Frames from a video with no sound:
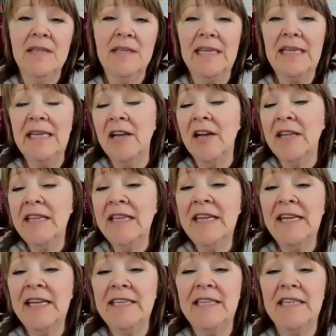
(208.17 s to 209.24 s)
So he got the
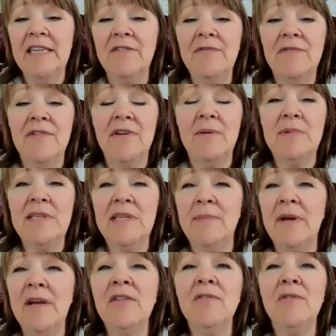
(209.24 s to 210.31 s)
idea from
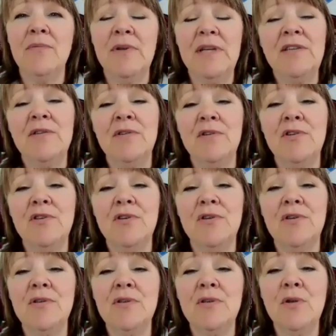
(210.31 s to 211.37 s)
some other
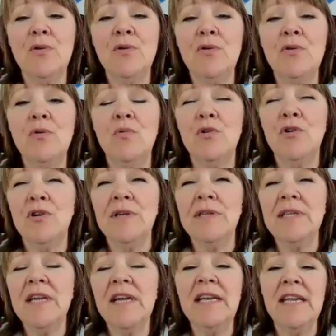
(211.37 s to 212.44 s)
researchers who were
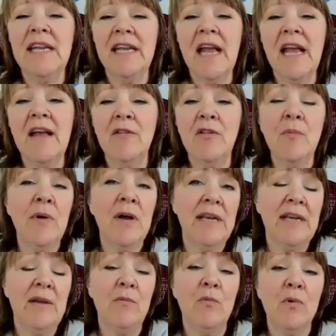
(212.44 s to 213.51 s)
studying how the
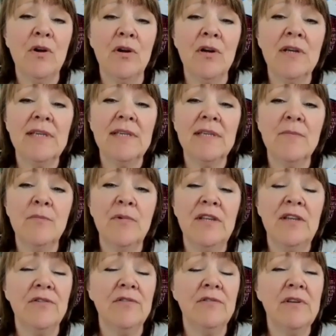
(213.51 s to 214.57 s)
body works
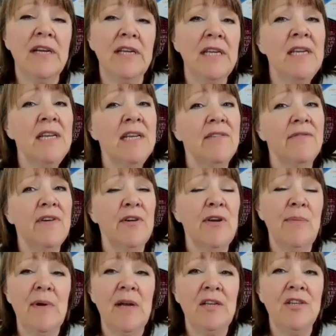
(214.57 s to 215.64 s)
when you're not eating
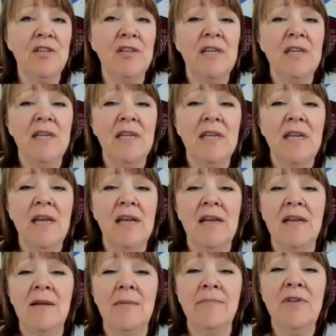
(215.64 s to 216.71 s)
very much.
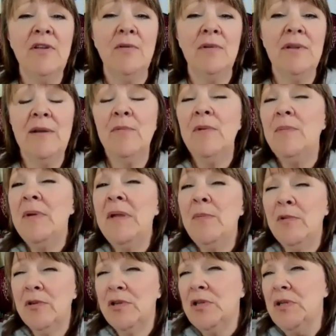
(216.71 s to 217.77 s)
Like when
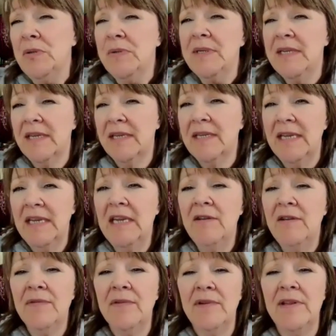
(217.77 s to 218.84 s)
people are too sick to
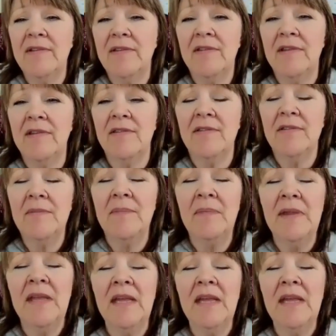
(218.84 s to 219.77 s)
eat, for instance.